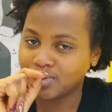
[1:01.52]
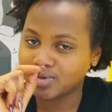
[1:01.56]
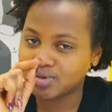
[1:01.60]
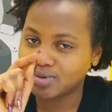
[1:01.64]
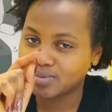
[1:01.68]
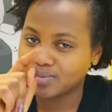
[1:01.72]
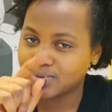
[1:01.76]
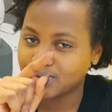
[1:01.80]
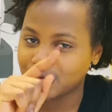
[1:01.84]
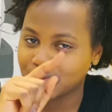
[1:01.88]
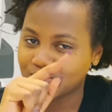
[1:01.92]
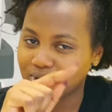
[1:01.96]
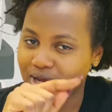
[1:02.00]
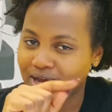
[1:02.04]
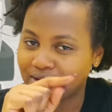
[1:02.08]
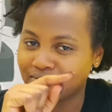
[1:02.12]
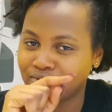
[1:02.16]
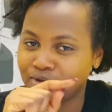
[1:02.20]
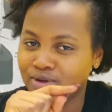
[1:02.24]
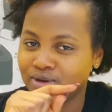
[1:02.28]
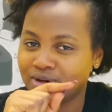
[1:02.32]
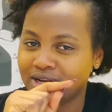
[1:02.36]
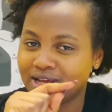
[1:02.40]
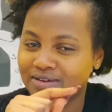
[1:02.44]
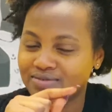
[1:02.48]
supposed to have in
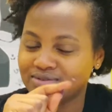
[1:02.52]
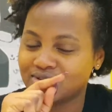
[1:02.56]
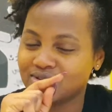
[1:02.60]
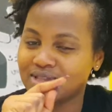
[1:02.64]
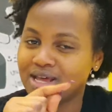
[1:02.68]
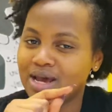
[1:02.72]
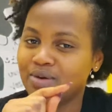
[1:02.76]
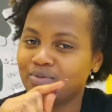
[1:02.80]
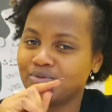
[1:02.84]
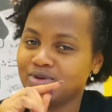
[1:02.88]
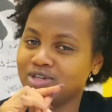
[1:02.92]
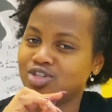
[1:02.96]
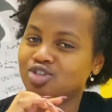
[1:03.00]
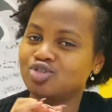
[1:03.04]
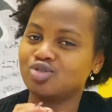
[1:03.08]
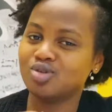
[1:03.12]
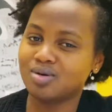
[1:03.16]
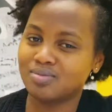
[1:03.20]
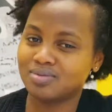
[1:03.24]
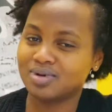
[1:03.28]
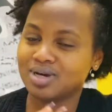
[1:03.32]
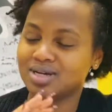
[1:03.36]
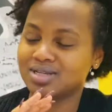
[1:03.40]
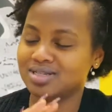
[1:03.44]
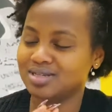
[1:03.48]
your life so that we stop
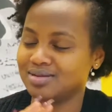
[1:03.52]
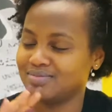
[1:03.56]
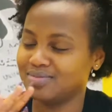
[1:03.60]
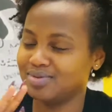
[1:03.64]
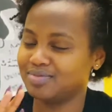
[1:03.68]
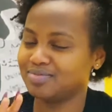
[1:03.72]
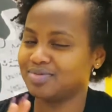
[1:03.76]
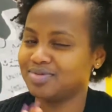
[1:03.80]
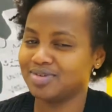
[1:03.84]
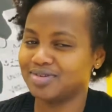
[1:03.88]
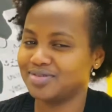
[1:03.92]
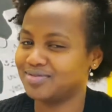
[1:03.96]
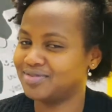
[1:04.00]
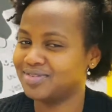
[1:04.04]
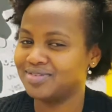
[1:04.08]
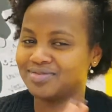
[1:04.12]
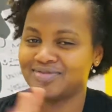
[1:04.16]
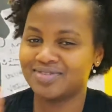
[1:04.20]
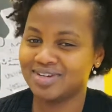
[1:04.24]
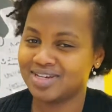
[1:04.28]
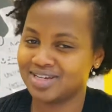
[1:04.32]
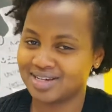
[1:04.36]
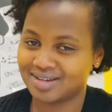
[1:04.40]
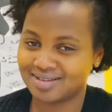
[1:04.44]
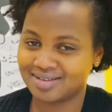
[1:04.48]
cutting people off every
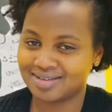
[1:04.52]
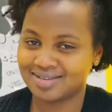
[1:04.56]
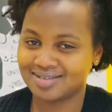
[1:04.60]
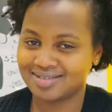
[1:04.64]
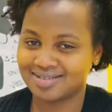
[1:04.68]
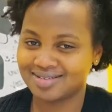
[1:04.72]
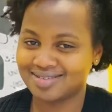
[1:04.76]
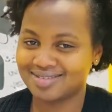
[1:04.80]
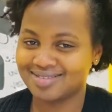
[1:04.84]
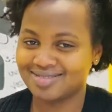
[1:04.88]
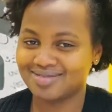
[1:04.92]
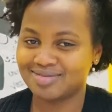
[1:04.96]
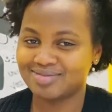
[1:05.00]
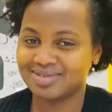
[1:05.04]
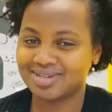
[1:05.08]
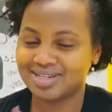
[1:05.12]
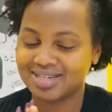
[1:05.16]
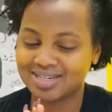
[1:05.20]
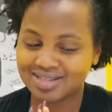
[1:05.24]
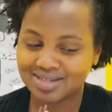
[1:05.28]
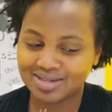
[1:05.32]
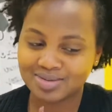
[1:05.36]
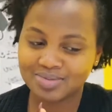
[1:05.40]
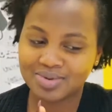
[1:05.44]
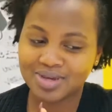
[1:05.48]
year. We need
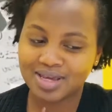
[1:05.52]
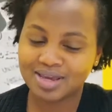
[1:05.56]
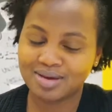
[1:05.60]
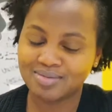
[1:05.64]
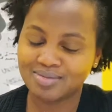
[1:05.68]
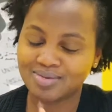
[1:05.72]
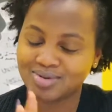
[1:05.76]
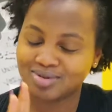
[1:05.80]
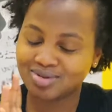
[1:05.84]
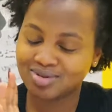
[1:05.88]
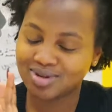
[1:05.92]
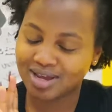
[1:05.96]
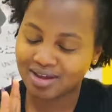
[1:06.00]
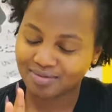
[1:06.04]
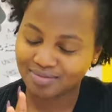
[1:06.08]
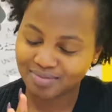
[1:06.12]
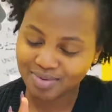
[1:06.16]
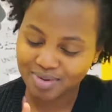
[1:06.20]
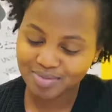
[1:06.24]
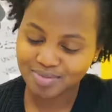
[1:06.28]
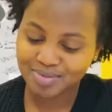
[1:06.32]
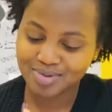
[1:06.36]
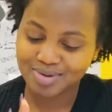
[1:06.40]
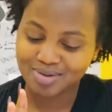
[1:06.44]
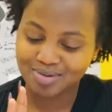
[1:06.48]
to be able to have
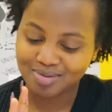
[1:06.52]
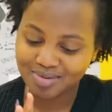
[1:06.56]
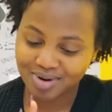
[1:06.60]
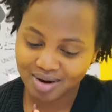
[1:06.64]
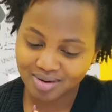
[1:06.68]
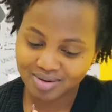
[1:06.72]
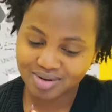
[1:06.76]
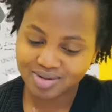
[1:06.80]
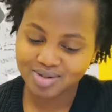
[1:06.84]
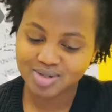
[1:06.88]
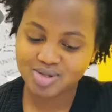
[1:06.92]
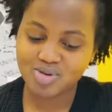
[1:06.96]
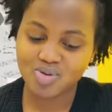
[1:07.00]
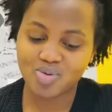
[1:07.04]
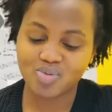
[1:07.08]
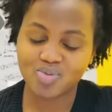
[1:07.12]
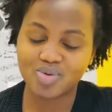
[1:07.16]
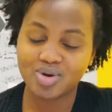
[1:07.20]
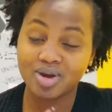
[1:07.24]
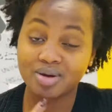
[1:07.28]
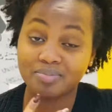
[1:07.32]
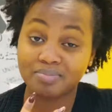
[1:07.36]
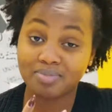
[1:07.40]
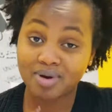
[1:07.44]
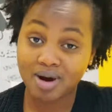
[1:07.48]
people around us who we
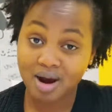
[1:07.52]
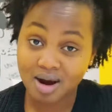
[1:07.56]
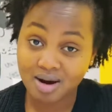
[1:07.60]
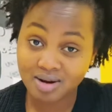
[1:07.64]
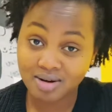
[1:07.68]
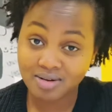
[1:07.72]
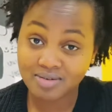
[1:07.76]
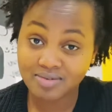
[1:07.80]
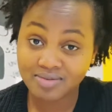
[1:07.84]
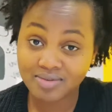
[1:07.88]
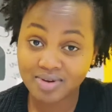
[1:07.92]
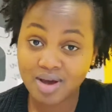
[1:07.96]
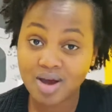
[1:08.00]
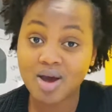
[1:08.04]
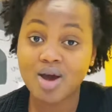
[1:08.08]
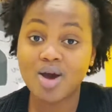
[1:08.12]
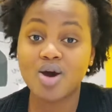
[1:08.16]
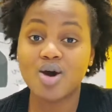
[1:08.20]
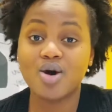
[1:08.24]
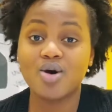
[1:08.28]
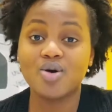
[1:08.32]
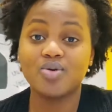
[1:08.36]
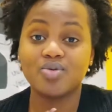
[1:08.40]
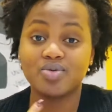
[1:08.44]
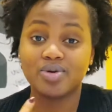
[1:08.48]
are proud of,
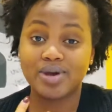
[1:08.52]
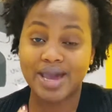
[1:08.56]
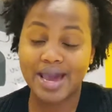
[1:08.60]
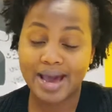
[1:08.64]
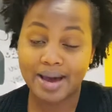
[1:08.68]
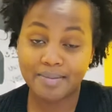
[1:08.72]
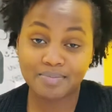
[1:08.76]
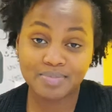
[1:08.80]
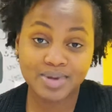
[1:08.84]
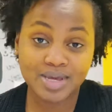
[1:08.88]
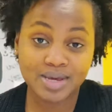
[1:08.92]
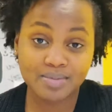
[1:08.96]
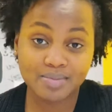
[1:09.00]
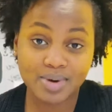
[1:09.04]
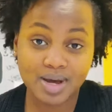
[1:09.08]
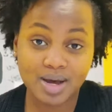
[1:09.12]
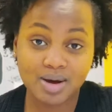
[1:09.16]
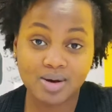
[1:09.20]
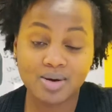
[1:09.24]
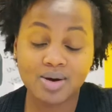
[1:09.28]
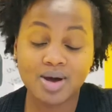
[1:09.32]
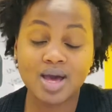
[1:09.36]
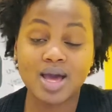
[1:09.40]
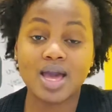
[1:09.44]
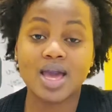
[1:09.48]
who we're happy
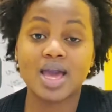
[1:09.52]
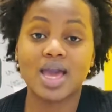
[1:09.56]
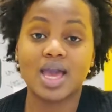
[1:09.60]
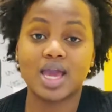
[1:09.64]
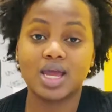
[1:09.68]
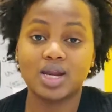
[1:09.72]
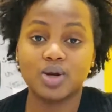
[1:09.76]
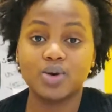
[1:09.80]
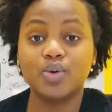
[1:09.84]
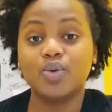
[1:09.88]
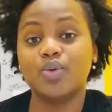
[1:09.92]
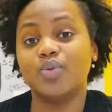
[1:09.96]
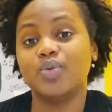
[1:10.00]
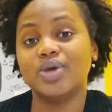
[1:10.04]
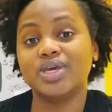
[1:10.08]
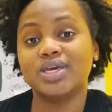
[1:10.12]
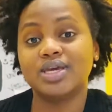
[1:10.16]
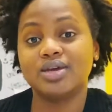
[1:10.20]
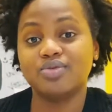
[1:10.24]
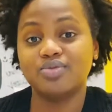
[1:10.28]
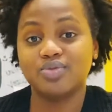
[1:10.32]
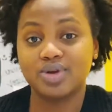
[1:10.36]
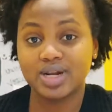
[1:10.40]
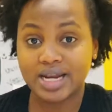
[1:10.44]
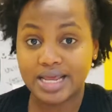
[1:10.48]
about, and who we can
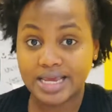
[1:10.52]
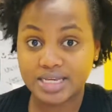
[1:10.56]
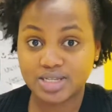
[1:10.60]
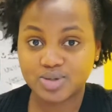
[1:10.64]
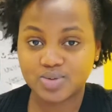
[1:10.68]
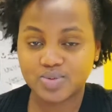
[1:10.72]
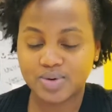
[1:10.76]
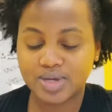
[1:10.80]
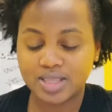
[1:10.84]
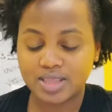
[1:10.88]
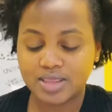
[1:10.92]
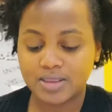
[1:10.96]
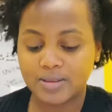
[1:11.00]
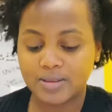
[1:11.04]
relate with.